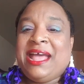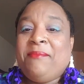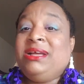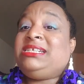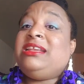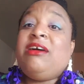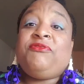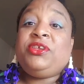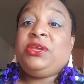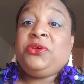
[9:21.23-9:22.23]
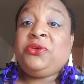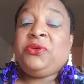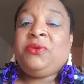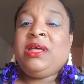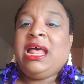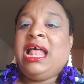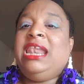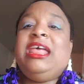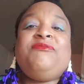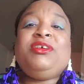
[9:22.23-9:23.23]
much love to you.
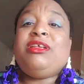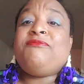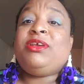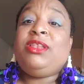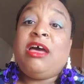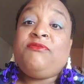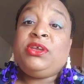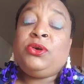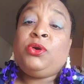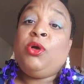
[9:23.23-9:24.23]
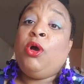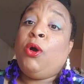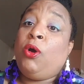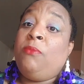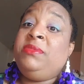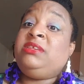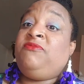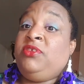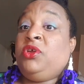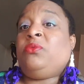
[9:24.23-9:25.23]
Love you, love you, love you. Hope this
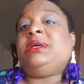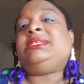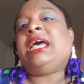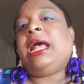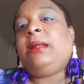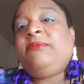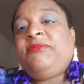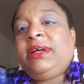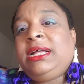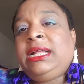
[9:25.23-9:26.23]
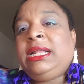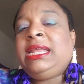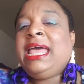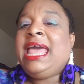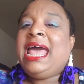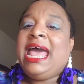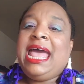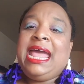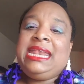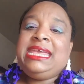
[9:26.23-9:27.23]
video was helpful,
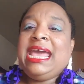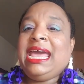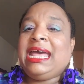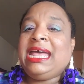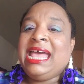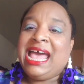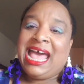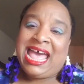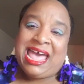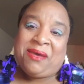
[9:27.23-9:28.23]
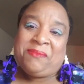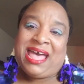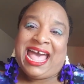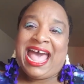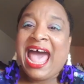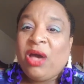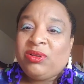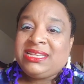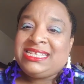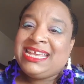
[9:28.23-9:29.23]
and yeah, I'm
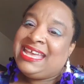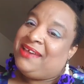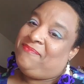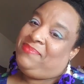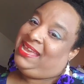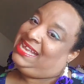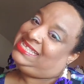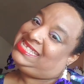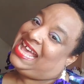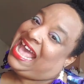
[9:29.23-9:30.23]
out. Peace